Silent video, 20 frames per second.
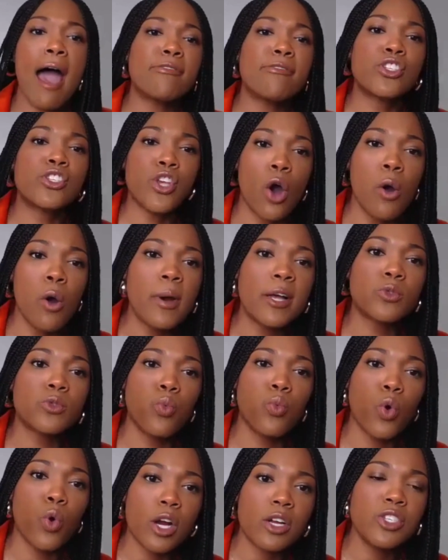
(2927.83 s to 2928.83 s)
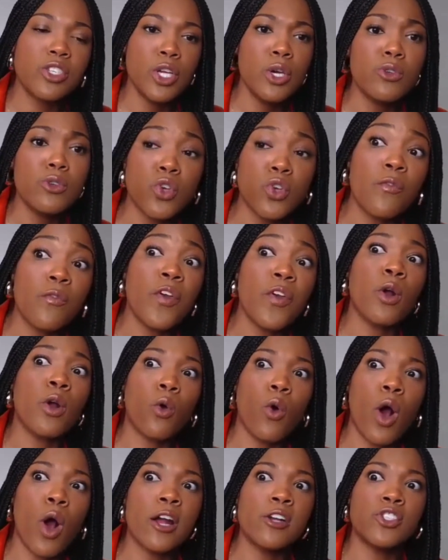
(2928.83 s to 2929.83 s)
I have so much work to do. So if it
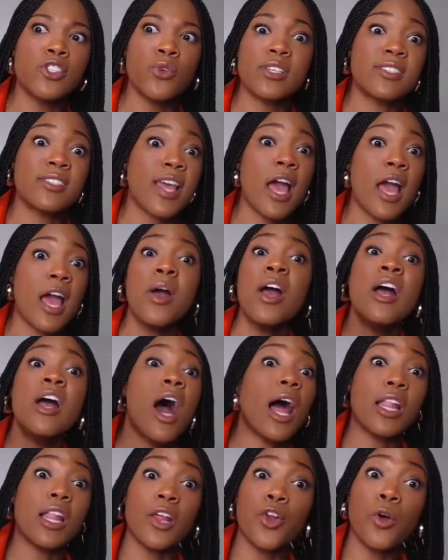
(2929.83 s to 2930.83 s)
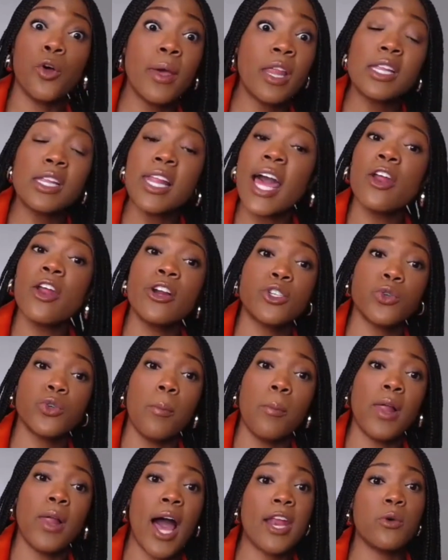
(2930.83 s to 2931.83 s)
requires you to stay up a little bit later
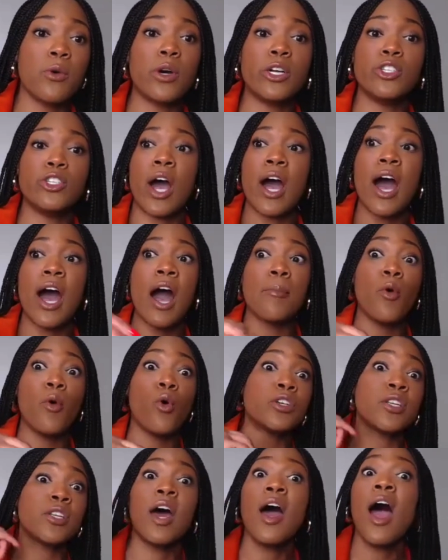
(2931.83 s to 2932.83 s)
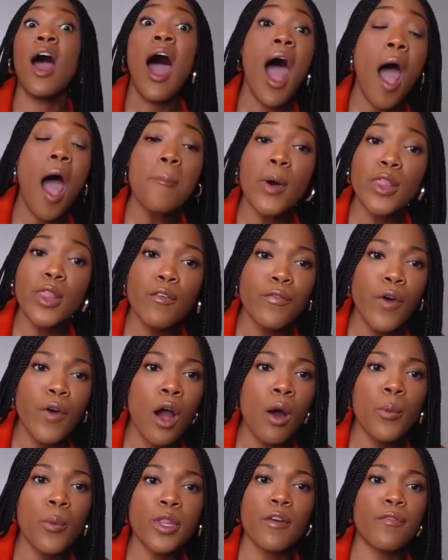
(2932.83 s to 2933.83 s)
to apply to a job or to hop on the
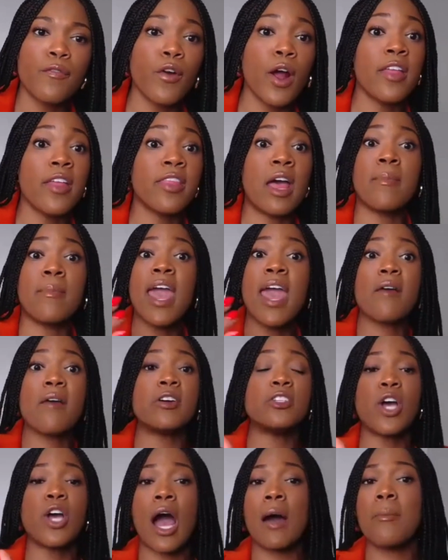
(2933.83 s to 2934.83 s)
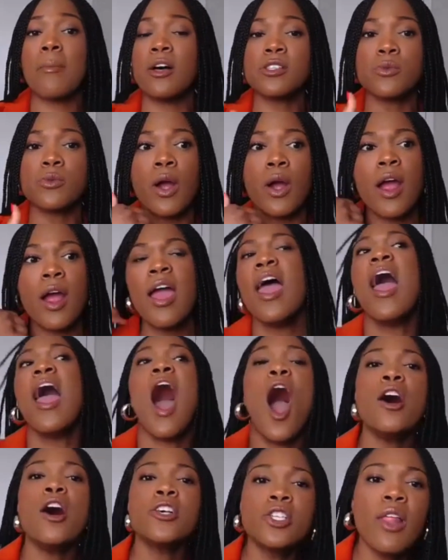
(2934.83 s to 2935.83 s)
phone with a friend that may have a job elsewhere,
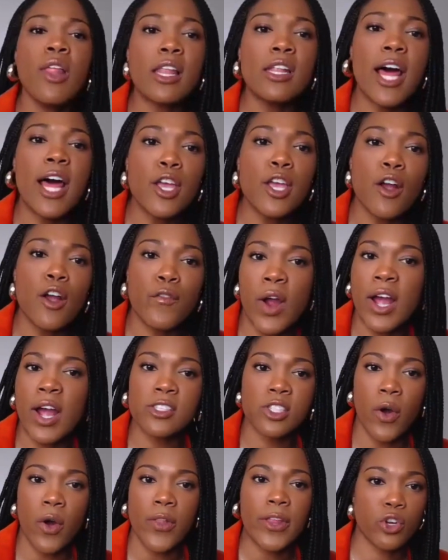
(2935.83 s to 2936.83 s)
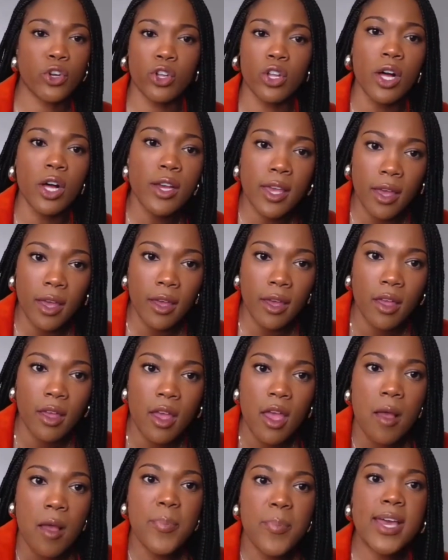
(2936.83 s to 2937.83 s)
also like let your friends know that you're looking
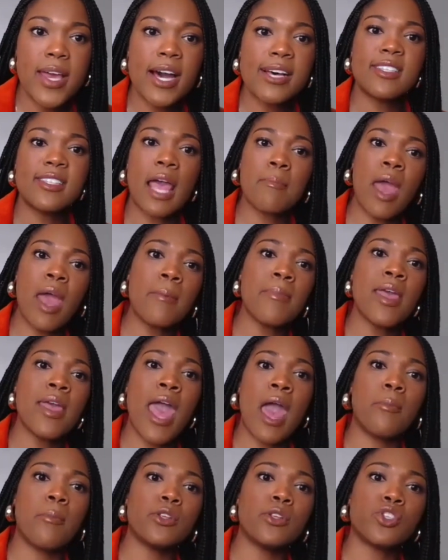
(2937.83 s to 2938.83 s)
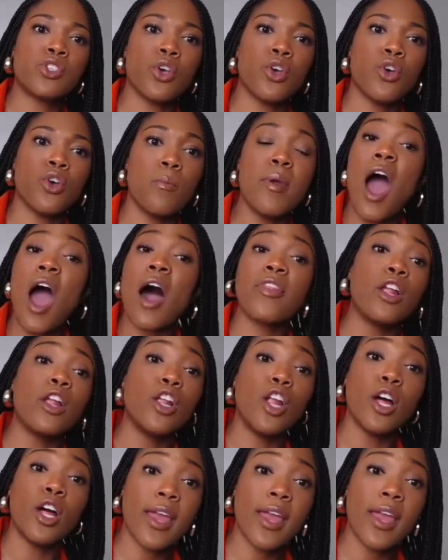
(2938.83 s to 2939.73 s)
because they may be able to be on the